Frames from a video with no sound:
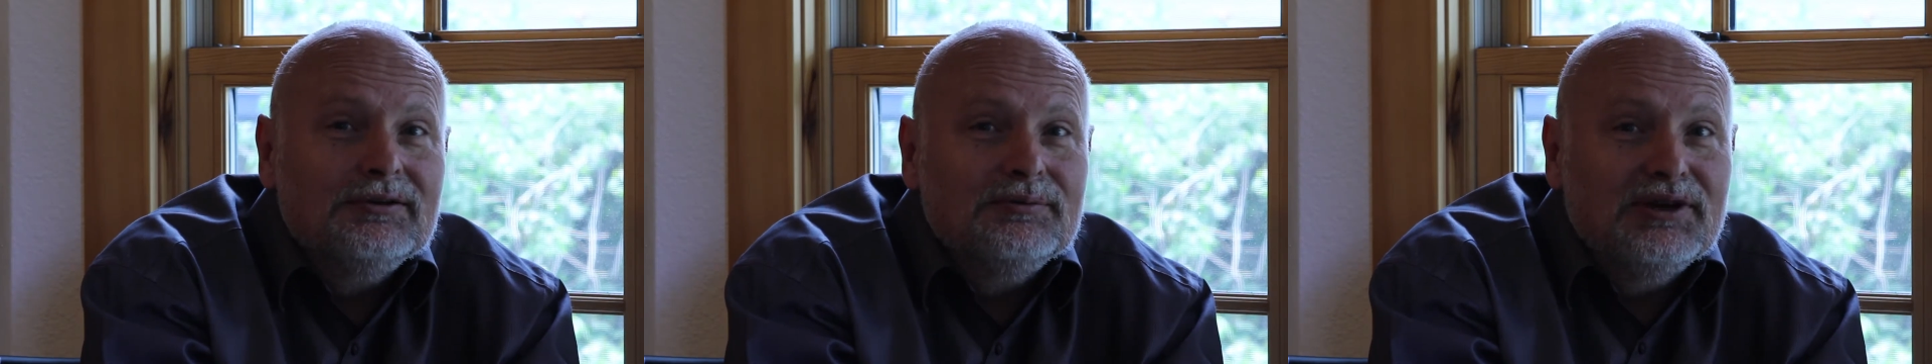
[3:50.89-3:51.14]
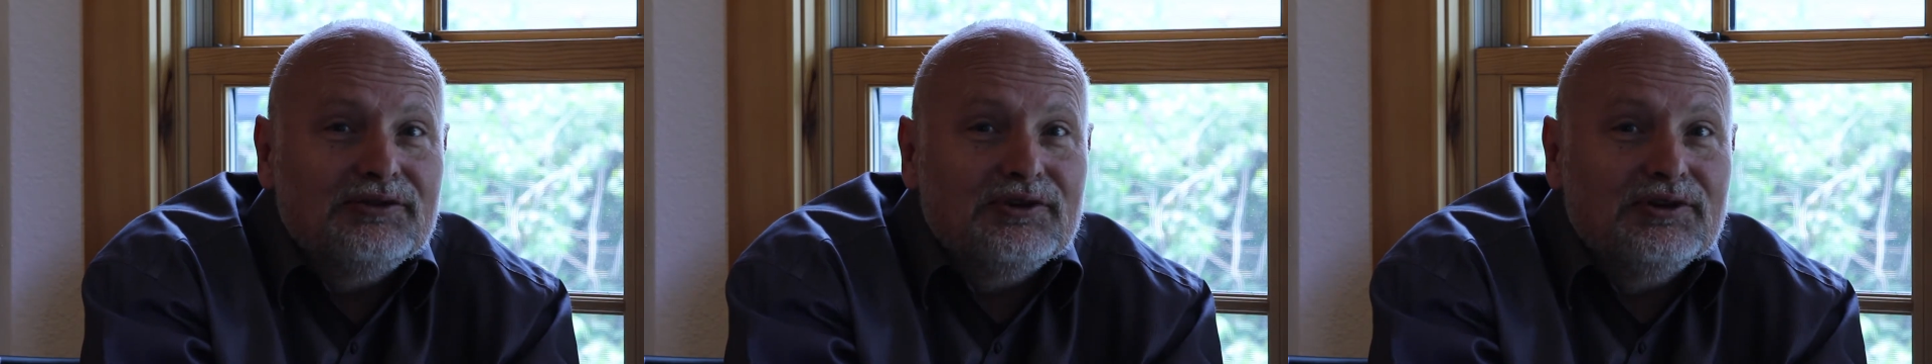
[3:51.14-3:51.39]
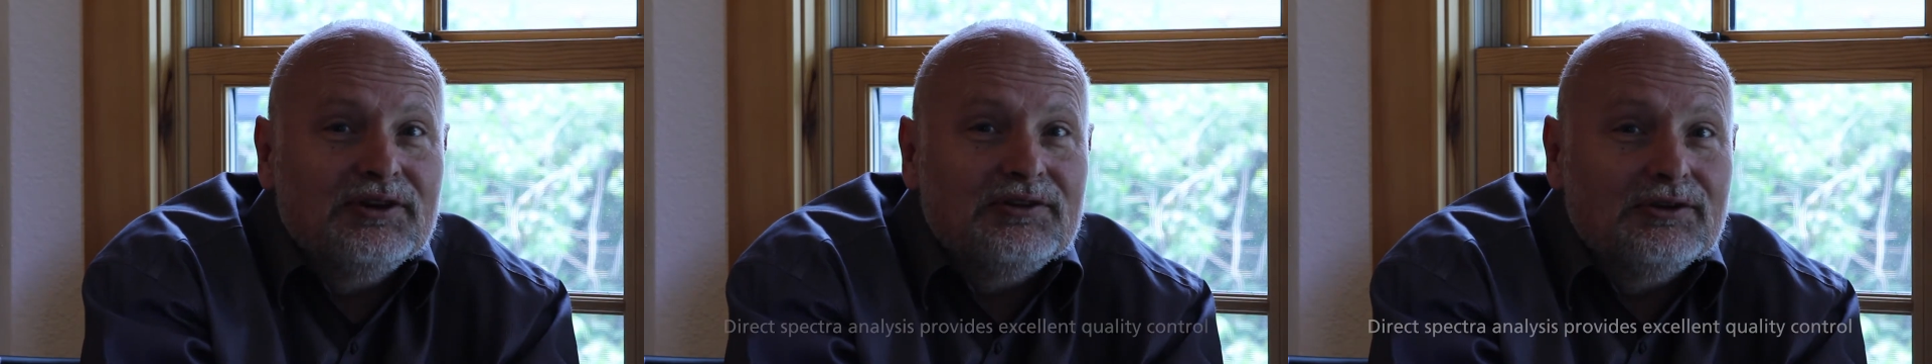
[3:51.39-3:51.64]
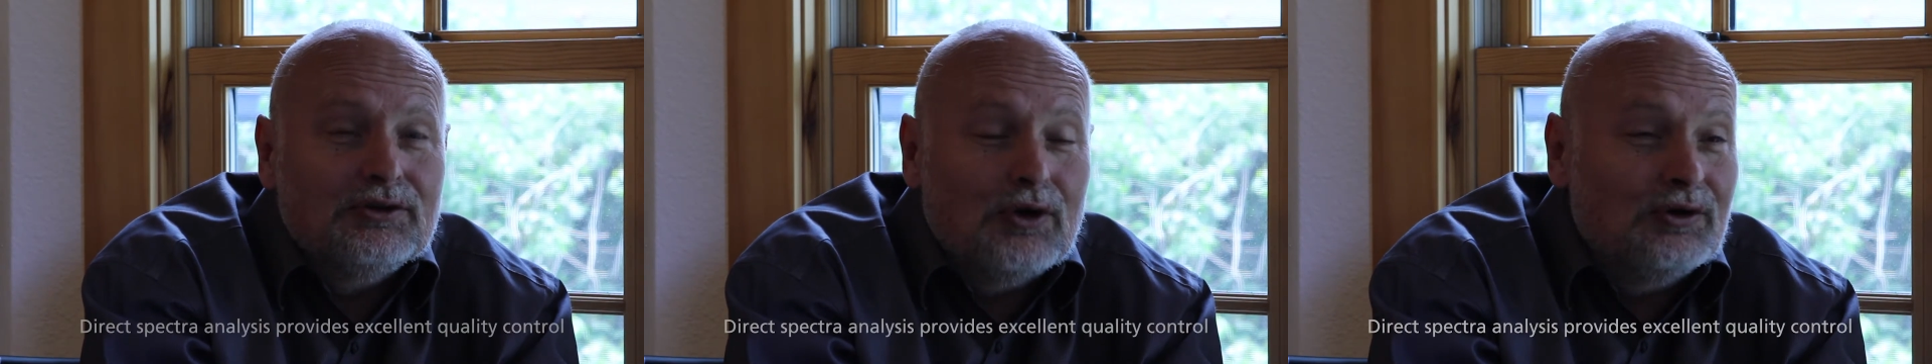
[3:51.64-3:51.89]
whether it's
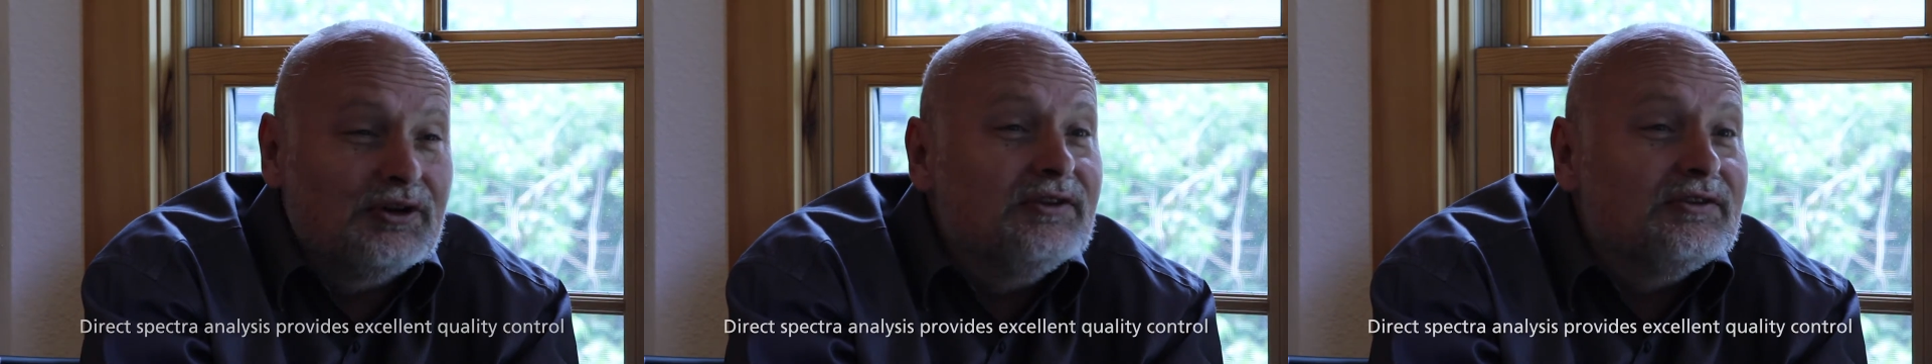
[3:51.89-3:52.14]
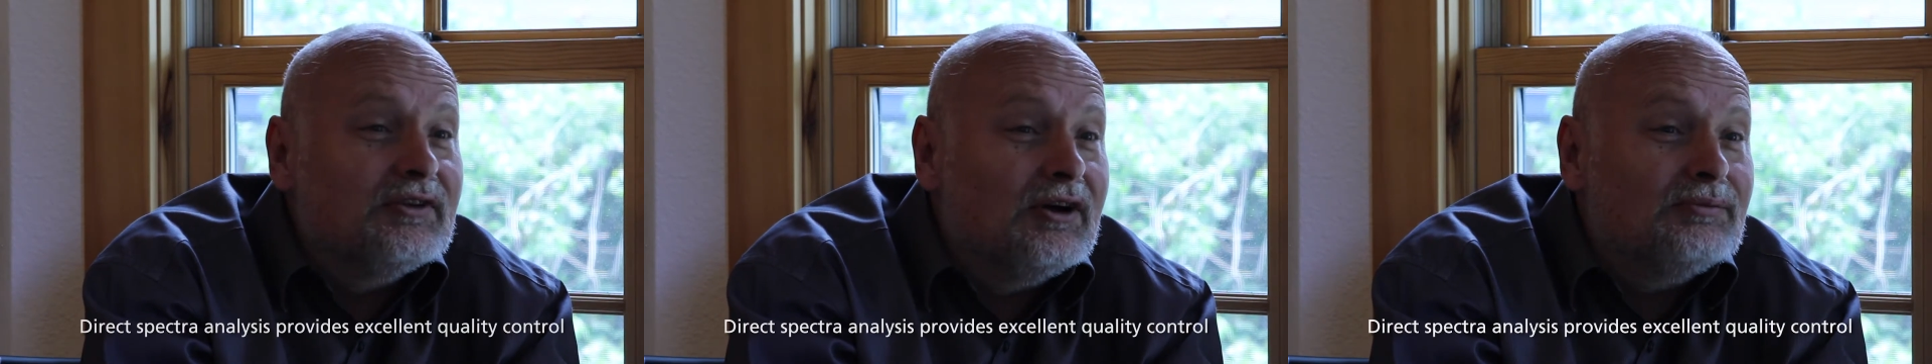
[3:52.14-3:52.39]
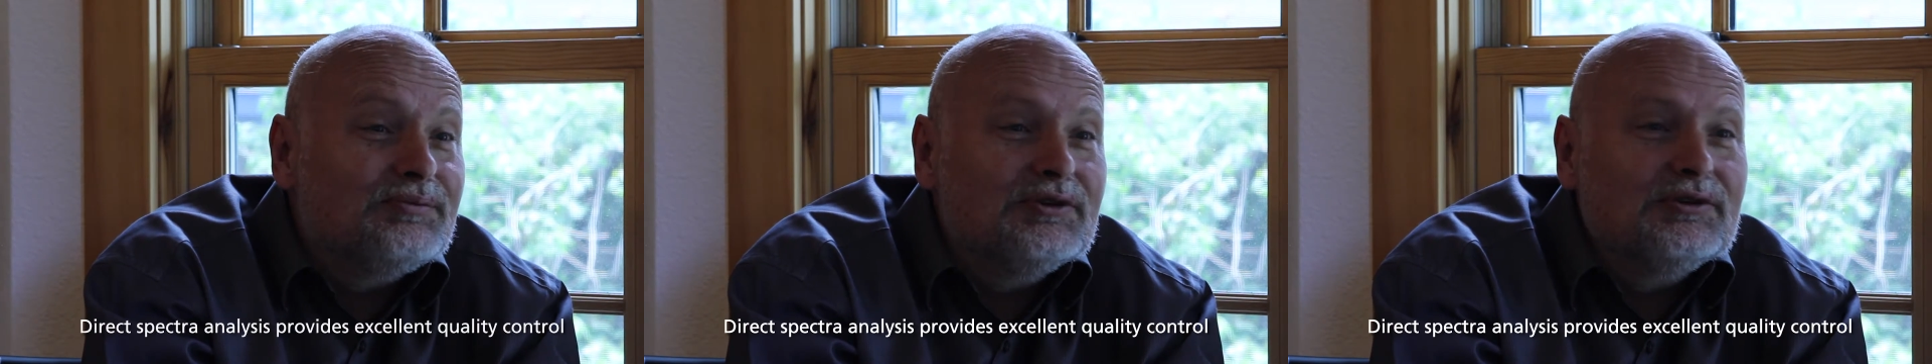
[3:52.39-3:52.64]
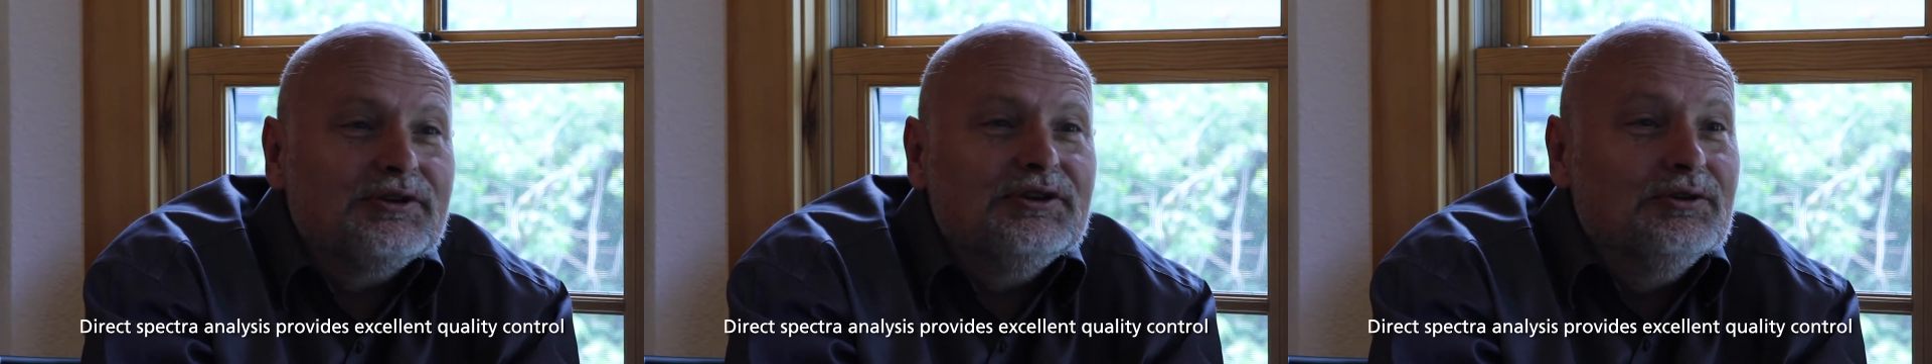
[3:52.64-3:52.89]
a donkey sample
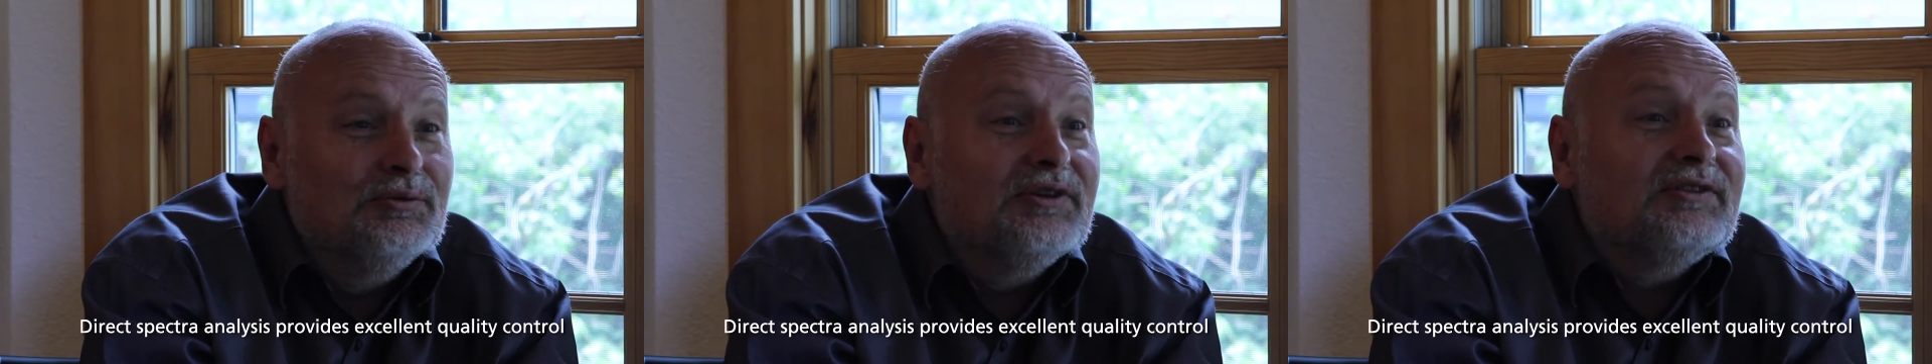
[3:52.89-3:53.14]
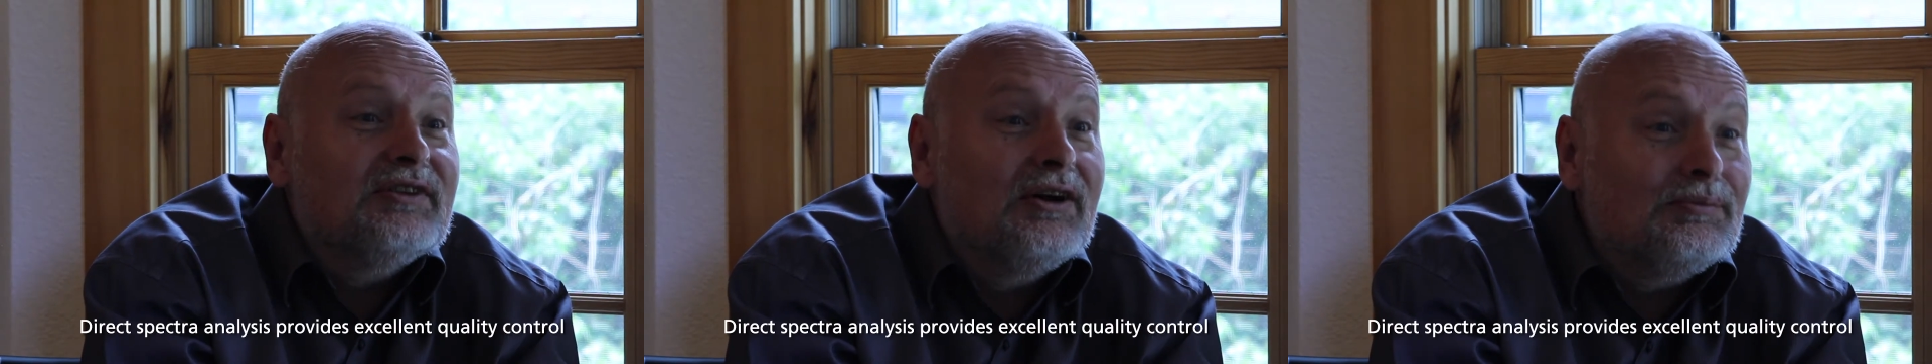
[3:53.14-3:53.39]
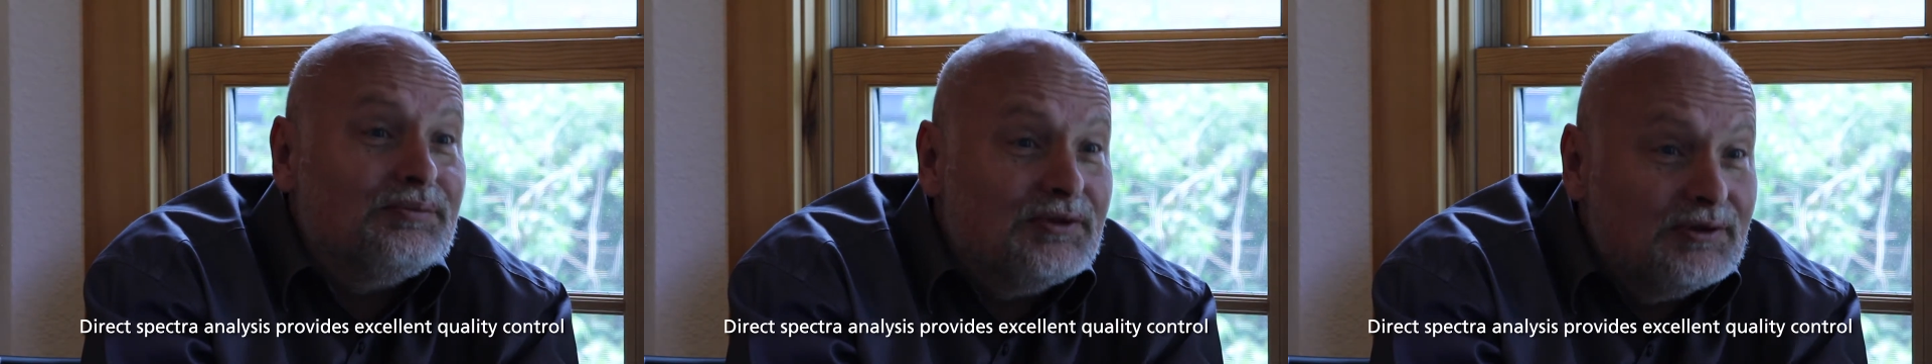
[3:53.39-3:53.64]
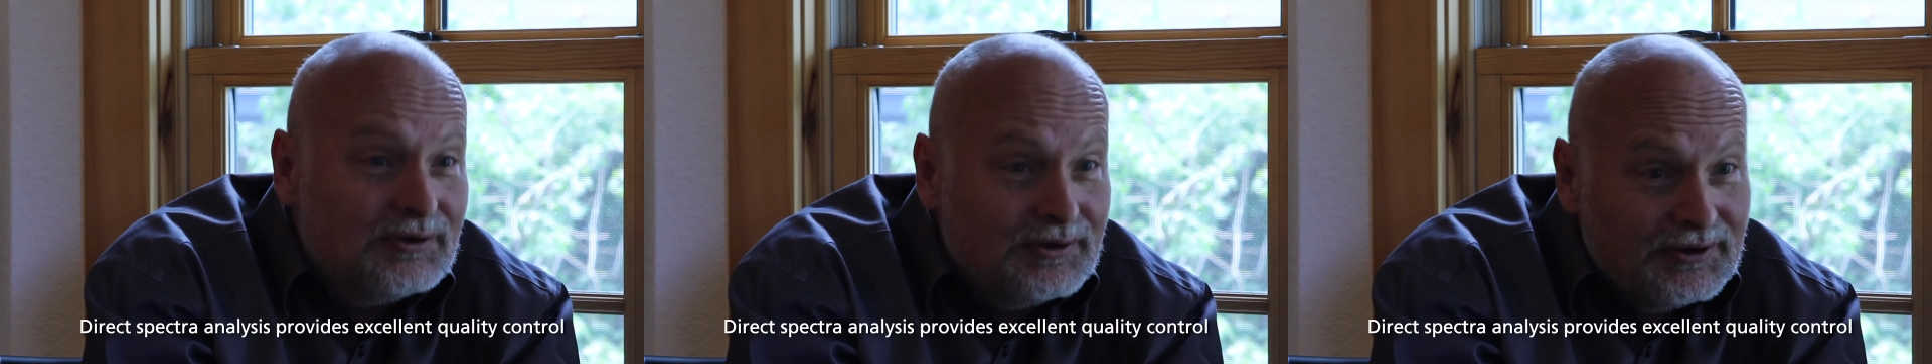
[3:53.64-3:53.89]
or a human
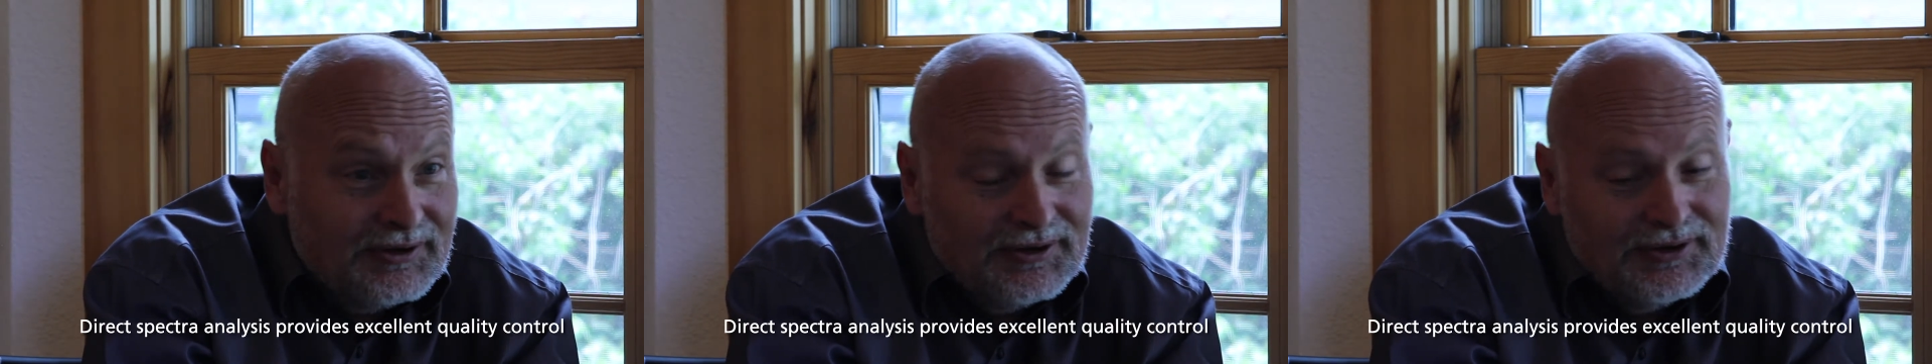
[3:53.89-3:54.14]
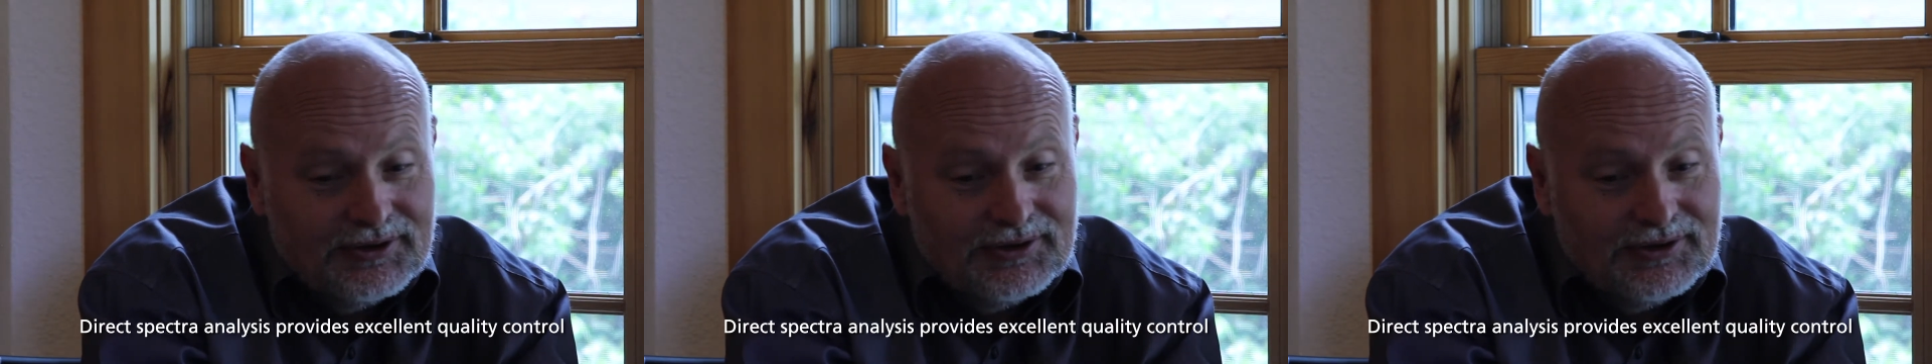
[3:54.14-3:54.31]
sample or a